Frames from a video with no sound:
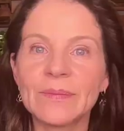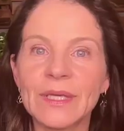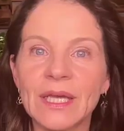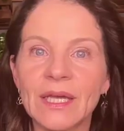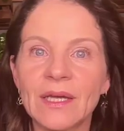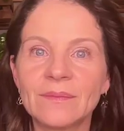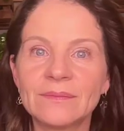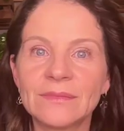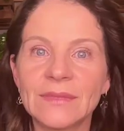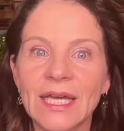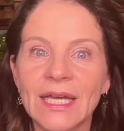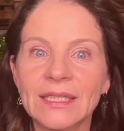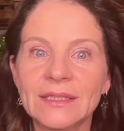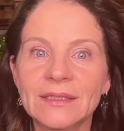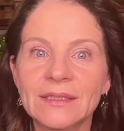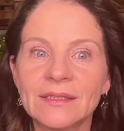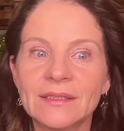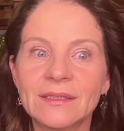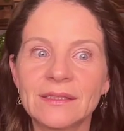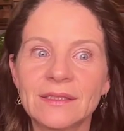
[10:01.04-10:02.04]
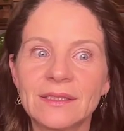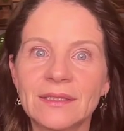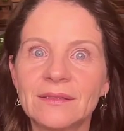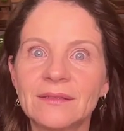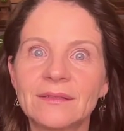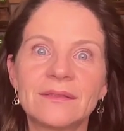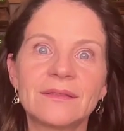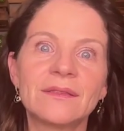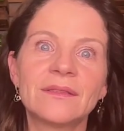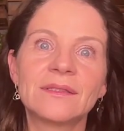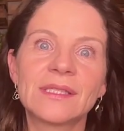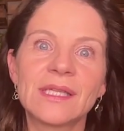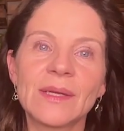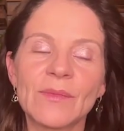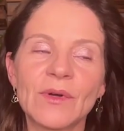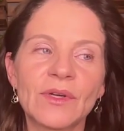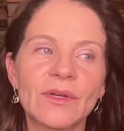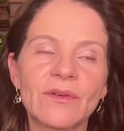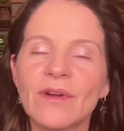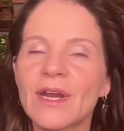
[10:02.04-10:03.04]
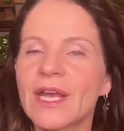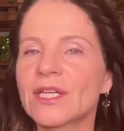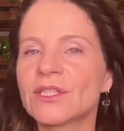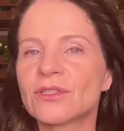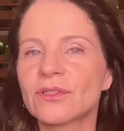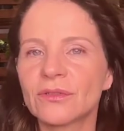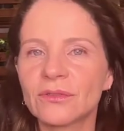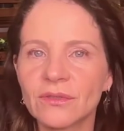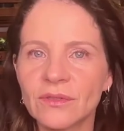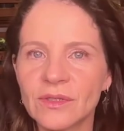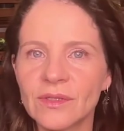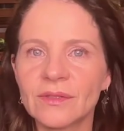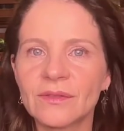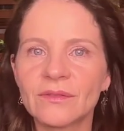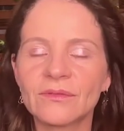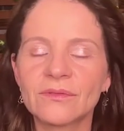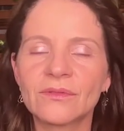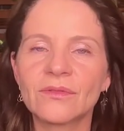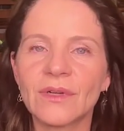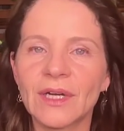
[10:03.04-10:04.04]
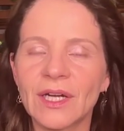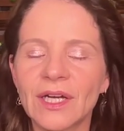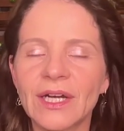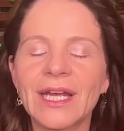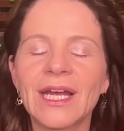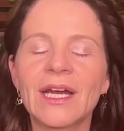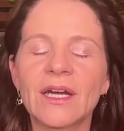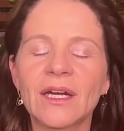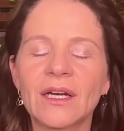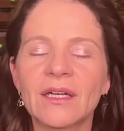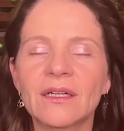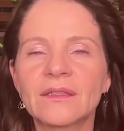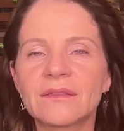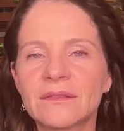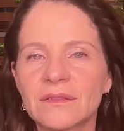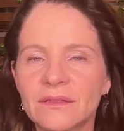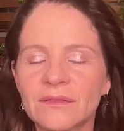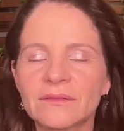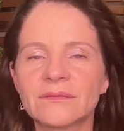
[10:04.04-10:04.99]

p.m. that someone crashed onto our car.